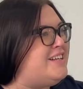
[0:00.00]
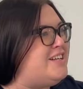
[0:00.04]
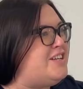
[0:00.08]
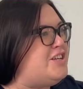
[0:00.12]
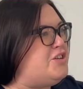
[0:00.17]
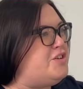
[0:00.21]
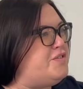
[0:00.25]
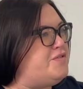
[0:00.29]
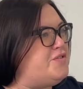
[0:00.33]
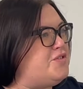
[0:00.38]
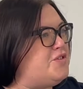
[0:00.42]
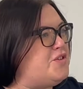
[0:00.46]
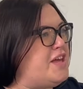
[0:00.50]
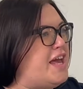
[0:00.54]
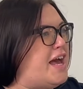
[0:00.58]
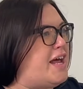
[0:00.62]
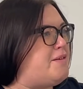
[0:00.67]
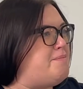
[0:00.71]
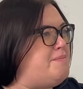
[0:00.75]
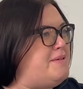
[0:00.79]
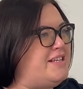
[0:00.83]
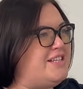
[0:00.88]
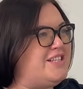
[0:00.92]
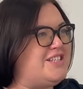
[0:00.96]
Loved all the
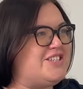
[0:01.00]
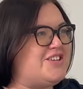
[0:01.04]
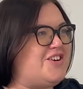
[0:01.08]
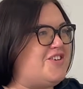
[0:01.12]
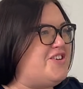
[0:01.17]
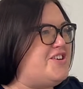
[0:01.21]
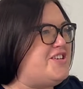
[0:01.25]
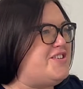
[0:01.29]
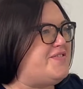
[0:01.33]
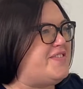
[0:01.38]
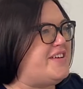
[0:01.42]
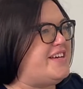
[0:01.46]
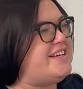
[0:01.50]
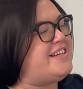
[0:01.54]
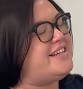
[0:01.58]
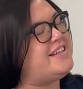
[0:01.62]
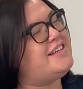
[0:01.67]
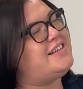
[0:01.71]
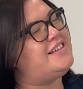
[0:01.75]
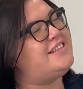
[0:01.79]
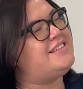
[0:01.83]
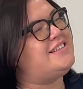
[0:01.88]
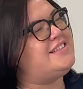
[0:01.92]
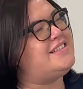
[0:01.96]
admin side of
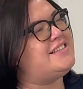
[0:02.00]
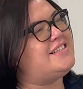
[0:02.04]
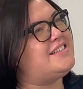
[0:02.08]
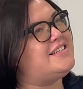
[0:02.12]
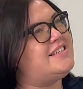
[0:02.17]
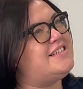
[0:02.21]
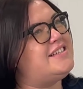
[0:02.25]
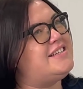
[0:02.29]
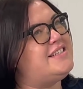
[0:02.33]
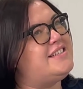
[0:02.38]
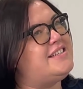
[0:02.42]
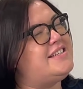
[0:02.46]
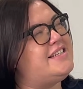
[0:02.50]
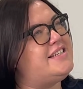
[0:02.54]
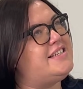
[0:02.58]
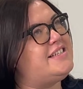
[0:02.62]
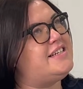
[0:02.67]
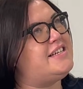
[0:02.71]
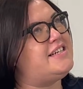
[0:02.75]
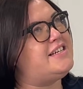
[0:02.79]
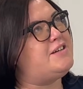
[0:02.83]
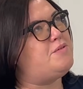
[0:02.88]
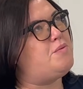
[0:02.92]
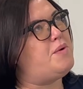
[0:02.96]
it, and
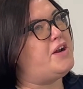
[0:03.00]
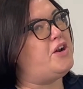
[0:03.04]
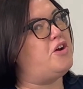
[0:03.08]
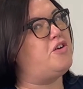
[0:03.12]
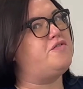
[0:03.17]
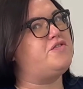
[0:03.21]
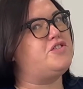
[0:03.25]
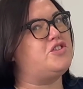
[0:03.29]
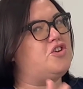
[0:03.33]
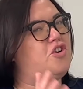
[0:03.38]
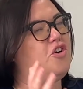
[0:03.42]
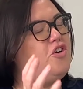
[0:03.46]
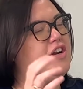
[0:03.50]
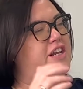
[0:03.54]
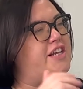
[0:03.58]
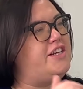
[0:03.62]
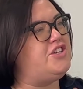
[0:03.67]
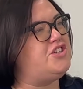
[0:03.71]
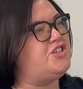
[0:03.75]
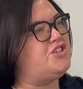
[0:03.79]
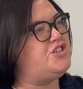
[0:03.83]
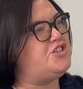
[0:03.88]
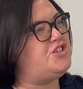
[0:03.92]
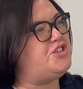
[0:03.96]
went off to
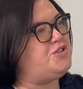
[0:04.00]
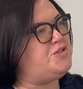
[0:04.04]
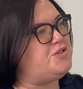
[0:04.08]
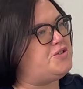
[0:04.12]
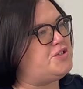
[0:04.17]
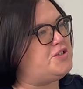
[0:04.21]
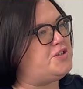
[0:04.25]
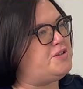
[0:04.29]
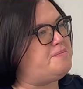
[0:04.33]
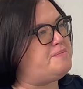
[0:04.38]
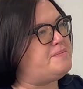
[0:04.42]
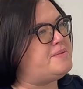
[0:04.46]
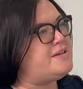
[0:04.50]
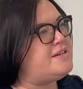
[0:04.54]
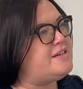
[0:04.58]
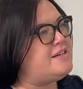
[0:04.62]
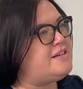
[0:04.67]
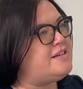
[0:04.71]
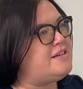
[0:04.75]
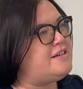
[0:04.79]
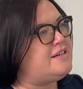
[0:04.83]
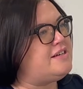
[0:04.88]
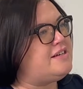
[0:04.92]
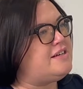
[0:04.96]
college to do some
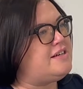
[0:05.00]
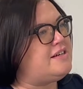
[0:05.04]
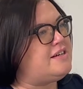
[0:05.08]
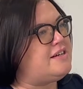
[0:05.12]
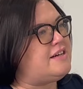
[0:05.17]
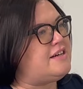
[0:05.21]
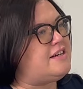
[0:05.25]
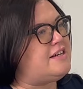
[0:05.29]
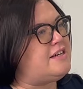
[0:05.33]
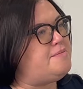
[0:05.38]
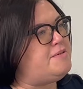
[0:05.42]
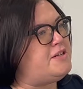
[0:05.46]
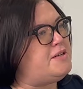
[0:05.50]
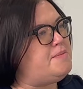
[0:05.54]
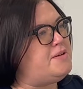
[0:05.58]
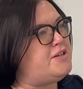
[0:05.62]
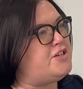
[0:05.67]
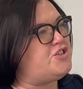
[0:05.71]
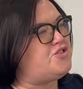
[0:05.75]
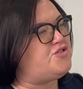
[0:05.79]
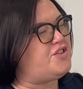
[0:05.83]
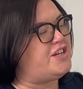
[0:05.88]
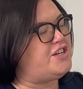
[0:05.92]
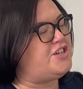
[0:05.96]

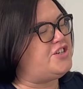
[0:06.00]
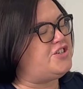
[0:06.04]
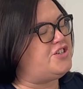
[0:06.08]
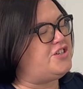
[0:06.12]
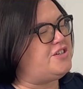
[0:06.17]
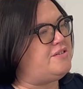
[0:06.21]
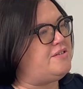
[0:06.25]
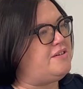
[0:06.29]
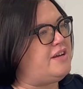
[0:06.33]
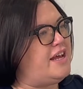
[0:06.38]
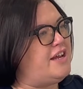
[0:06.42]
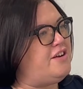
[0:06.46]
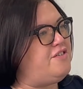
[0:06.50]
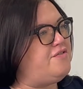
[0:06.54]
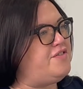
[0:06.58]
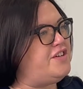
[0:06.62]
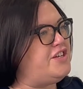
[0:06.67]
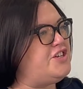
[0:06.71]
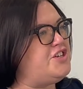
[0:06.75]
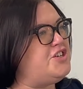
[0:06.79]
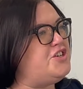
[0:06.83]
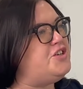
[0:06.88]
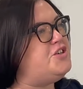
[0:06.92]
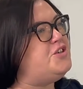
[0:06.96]
administration
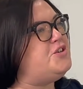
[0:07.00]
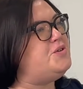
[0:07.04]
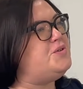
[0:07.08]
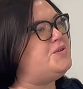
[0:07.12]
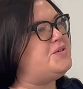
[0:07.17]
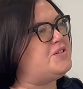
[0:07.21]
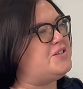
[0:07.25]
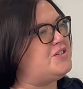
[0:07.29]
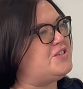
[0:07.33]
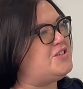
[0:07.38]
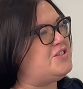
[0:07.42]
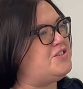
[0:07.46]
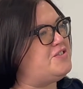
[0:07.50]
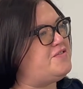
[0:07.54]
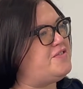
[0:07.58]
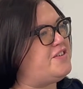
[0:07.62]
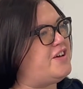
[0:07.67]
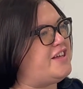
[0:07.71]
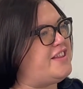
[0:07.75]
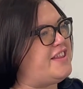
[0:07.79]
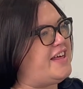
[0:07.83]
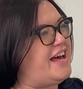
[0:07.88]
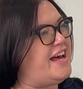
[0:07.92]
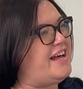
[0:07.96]
NVQs and stuff
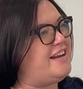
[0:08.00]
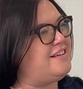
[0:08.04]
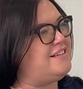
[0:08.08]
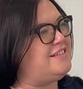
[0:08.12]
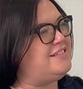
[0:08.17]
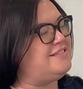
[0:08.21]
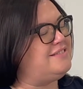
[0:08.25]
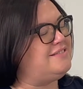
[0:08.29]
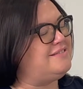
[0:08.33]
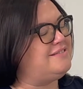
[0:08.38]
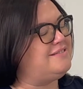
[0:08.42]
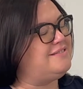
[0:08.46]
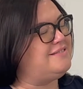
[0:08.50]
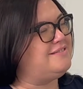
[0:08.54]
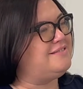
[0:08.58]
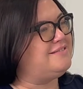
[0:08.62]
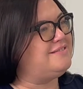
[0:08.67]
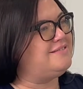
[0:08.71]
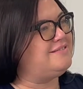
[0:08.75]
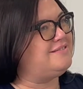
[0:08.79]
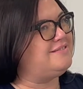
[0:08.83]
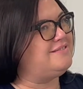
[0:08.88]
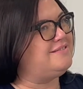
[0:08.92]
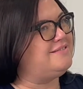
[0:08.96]
like that. And
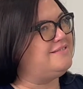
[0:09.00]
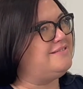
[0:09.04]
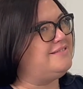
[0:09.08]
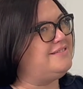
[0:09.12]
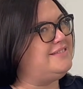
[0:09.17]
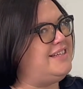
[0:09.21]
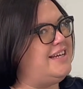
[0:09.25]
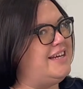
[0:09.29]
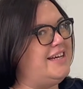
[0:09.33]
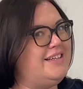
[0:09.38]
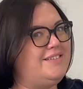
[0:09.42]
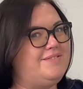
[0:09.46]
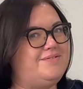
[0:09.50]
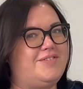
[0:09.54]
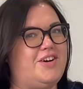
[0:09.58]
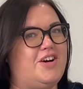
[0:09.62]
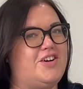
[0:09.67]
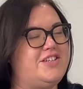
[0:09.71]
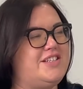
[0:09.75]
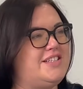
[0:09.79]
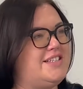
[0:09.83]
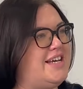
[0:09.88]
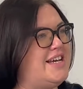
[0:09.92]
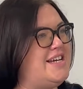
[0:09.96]
yeah,
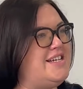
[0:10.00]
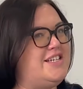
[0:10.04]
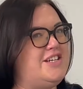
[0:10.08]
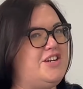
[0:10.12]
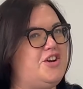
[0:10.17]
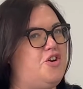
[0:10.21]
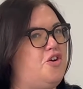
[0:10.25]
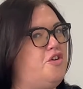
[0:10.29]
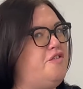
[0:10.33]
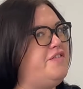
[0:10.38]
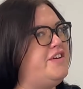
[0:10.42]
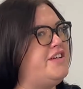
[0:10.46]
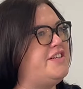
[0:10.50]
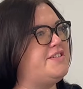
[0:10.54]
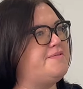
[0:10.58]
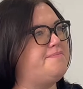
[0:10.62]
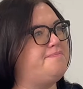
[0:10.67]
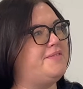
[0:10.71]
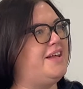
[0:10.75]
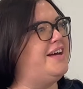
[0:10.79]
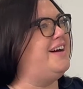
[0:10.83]
I stayed in an office.